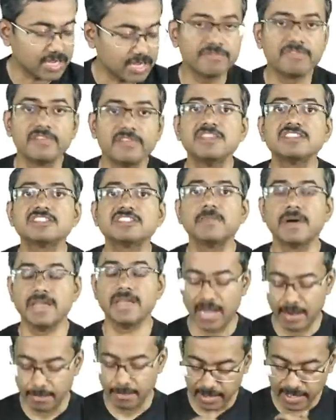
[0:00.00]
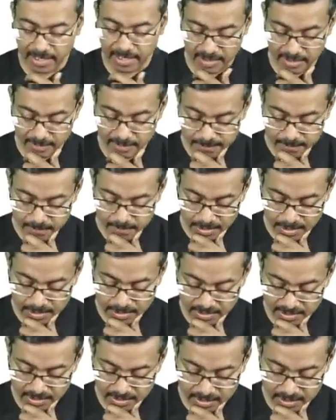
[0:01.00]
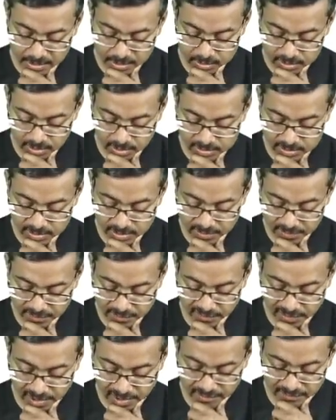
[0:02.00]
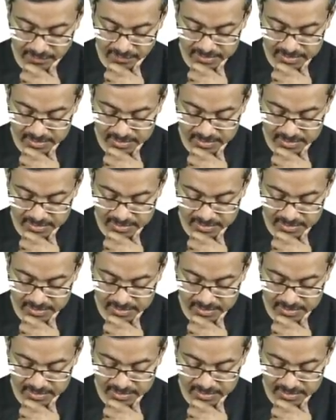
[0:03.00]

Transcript: I finished my M D in the year two thousand five.